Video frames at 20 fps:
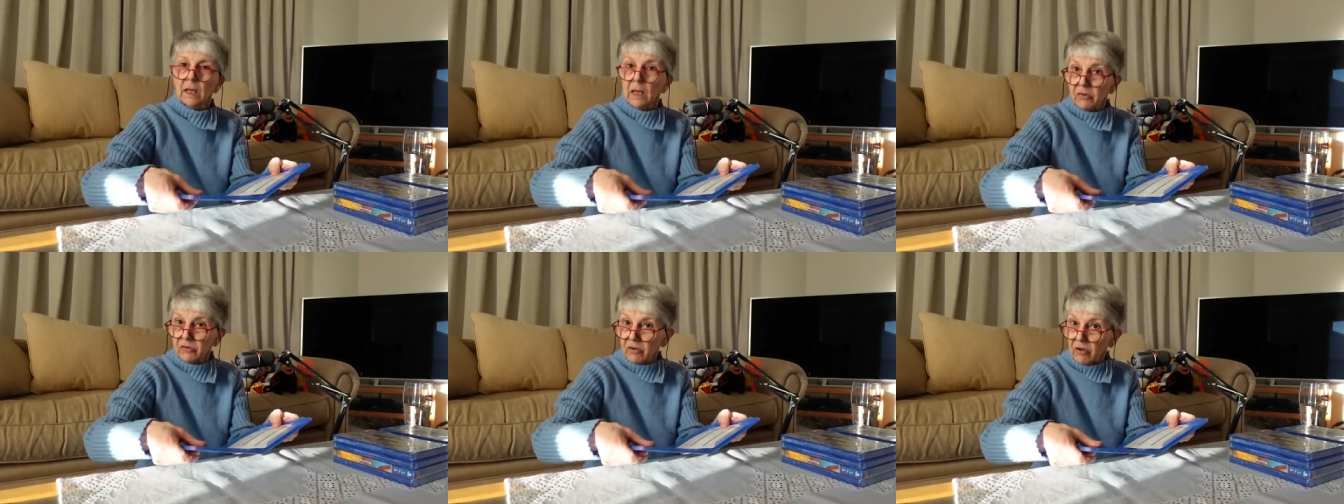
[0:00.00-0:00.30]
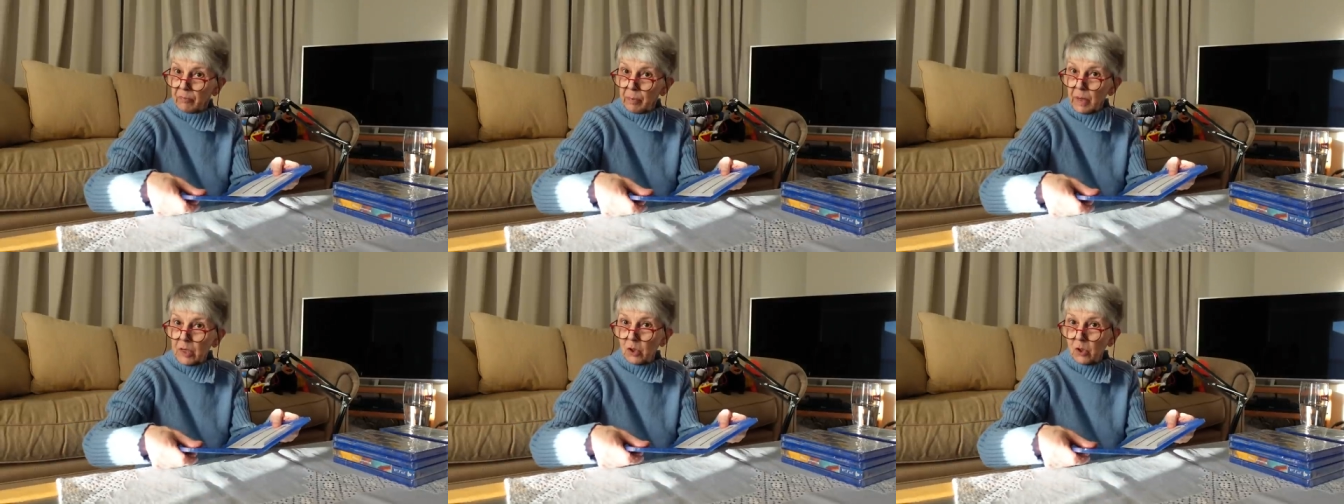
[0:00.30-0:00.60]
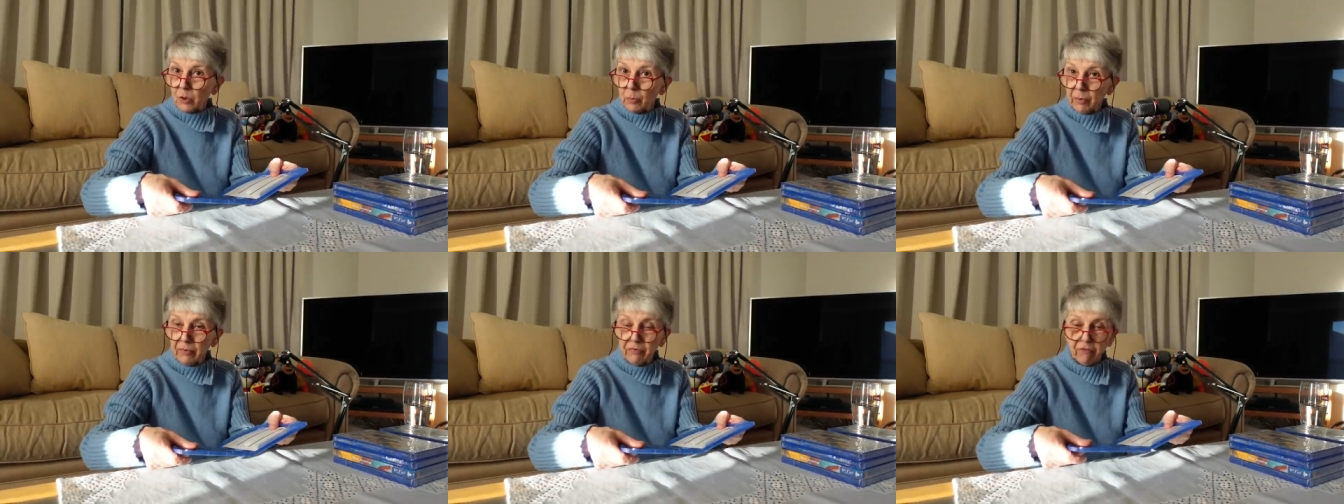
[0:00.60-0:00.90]
As I've
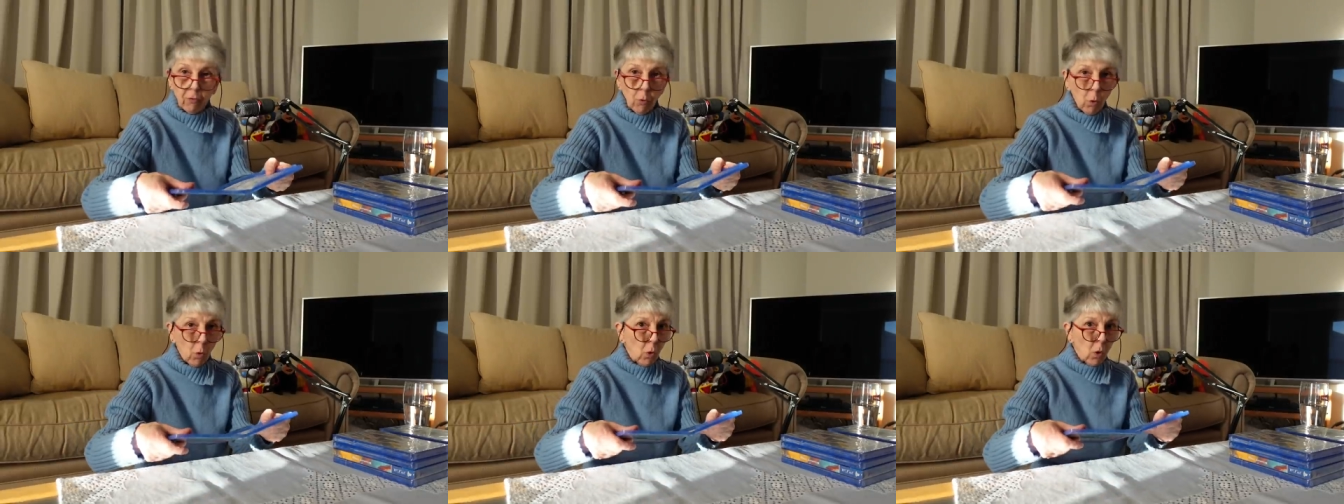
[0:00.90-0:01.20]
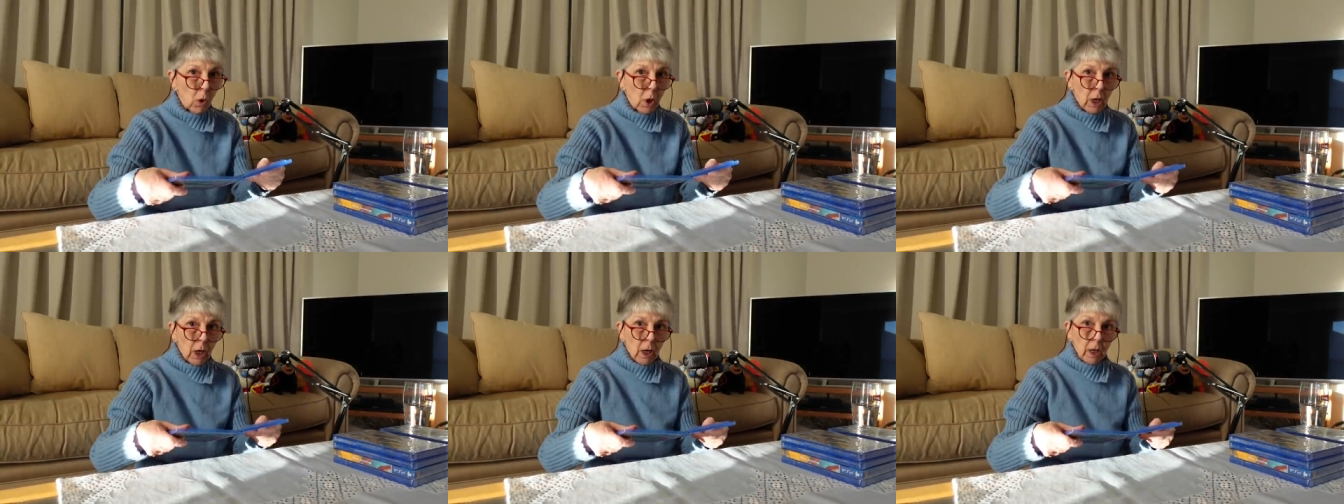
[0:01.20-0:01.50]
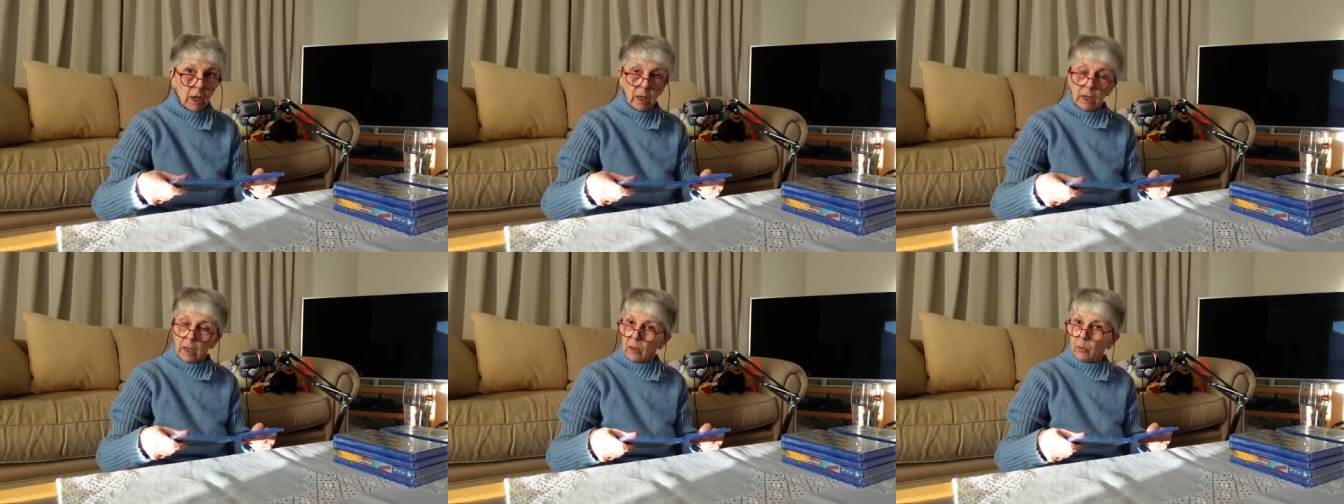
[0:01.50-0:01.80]
mentioned before,
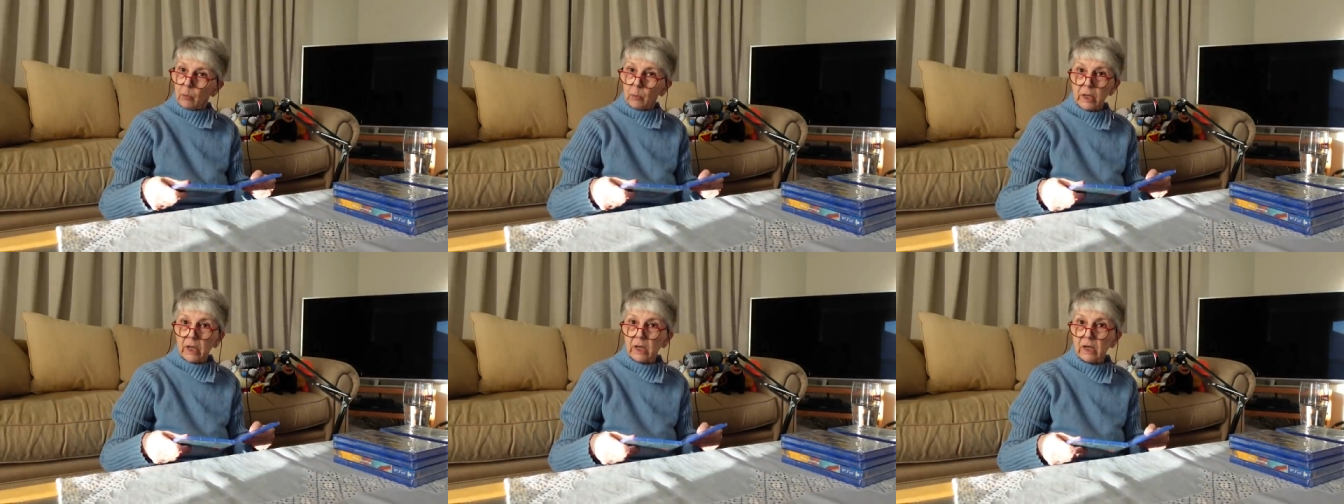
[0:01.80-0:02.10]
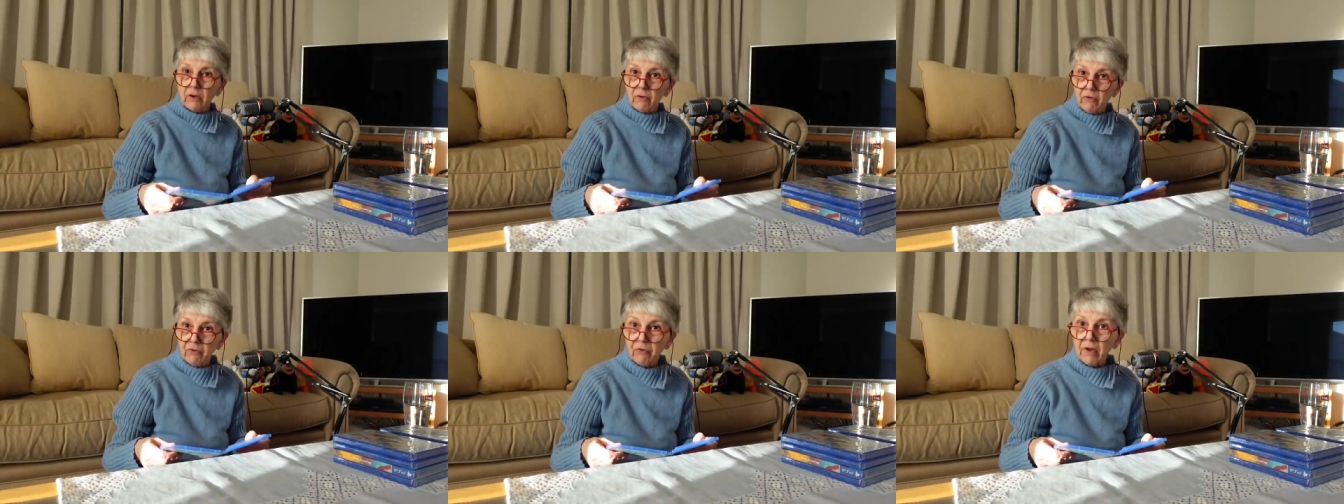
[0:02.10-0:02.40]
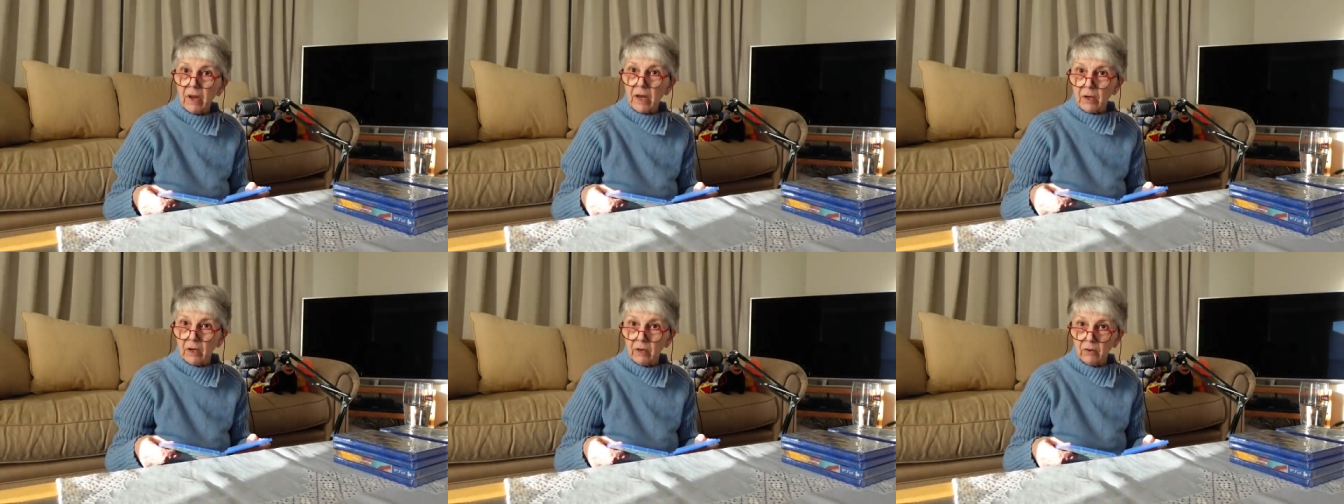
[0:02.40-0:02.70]
we can
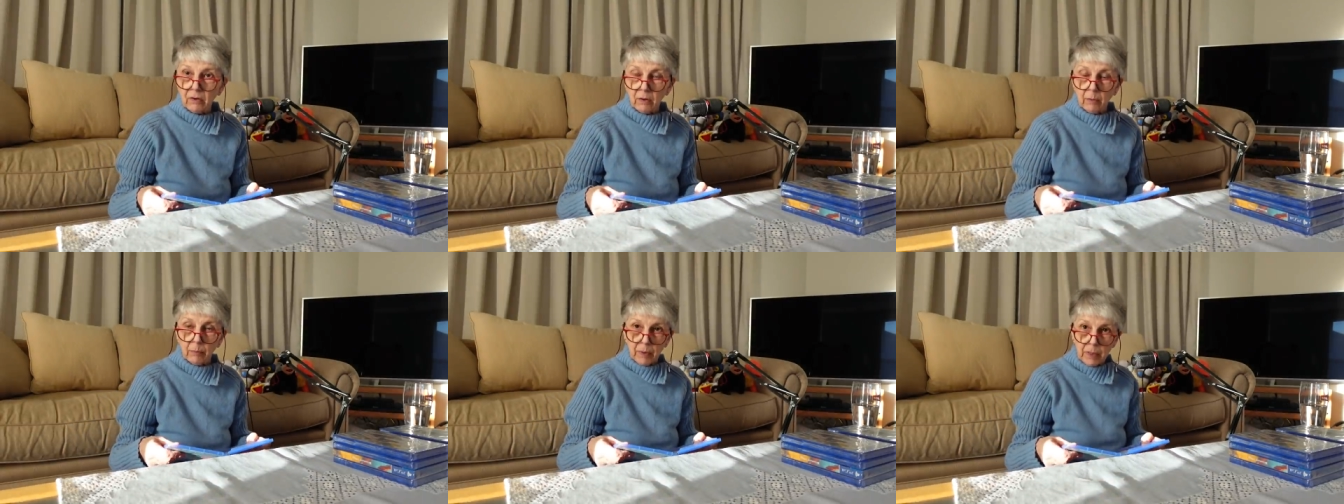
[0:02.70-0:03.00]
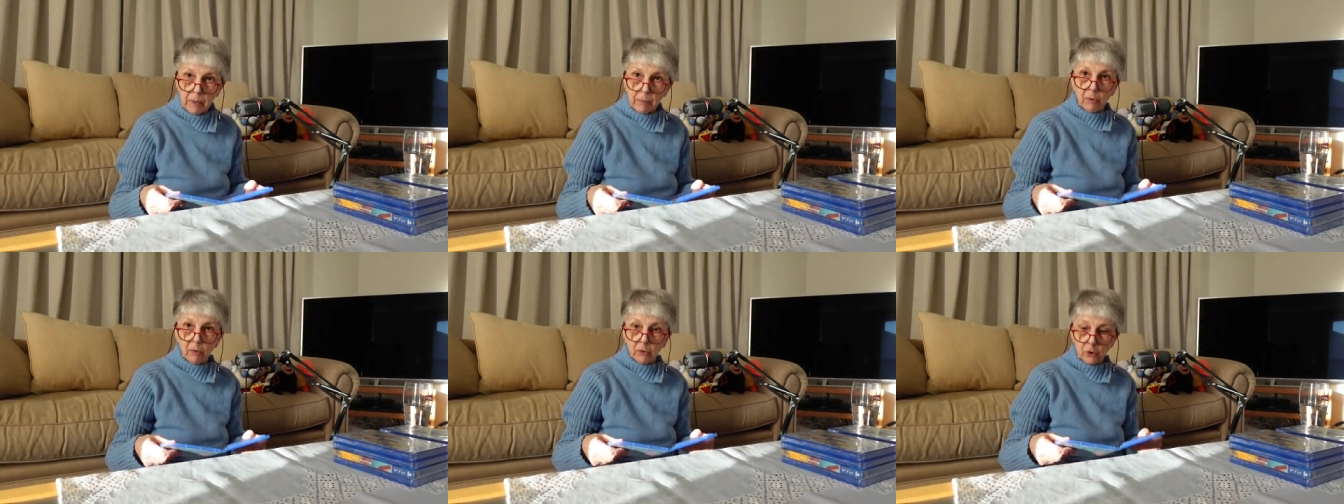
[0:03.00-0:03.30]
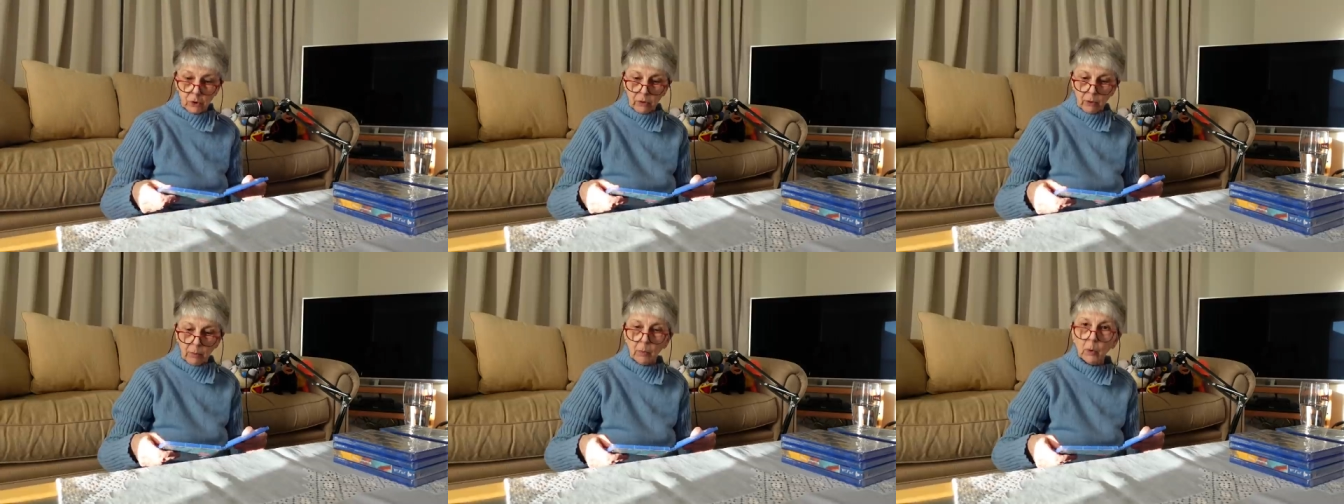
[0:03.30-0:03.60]
send people
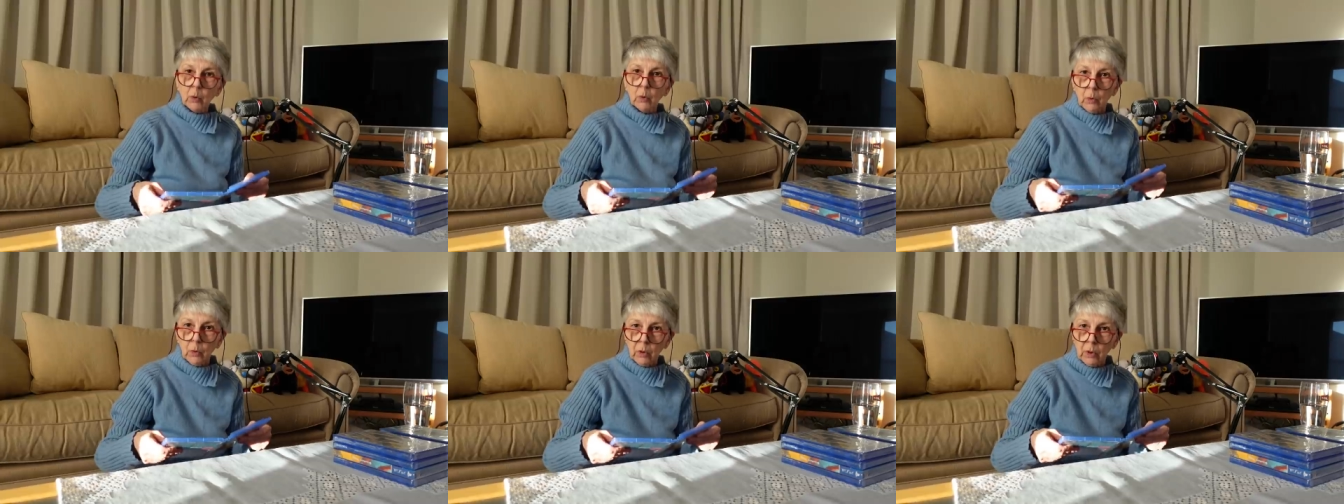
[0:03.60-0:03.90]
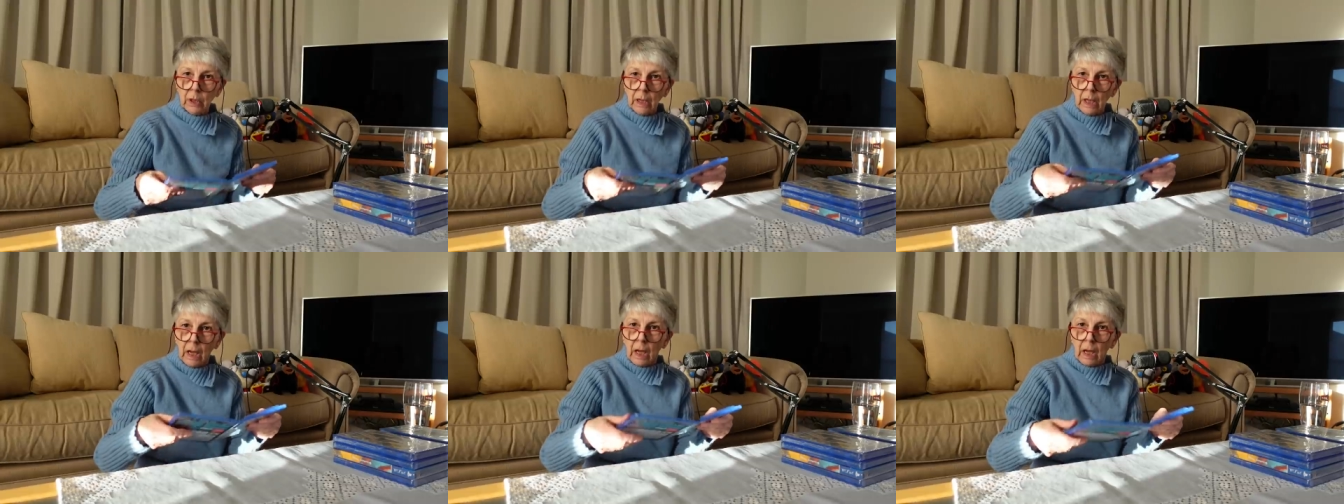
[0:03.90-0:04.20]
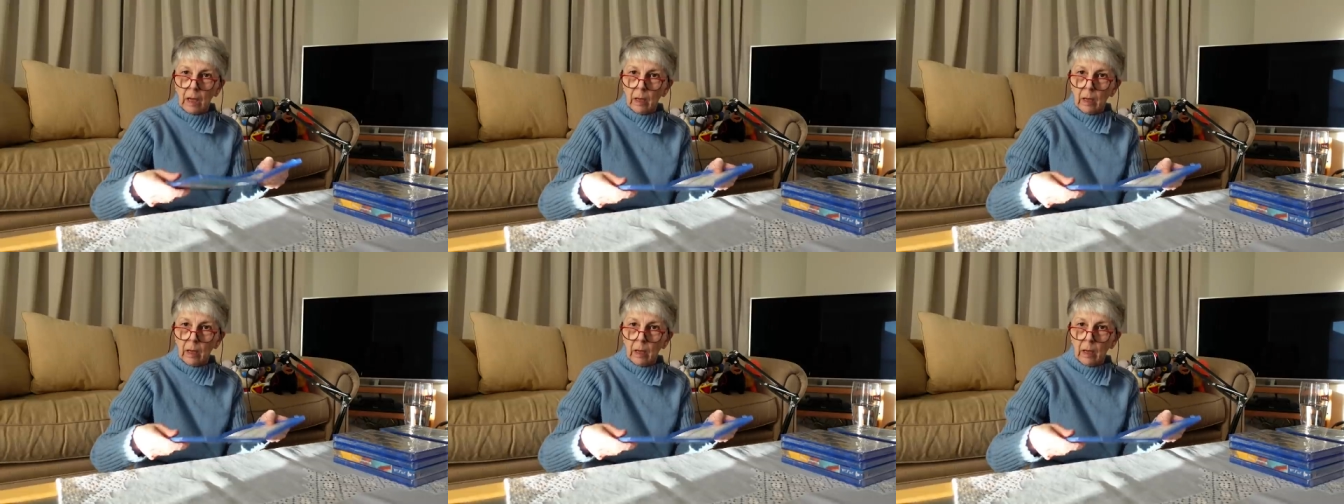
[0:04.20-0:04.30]
to the moon,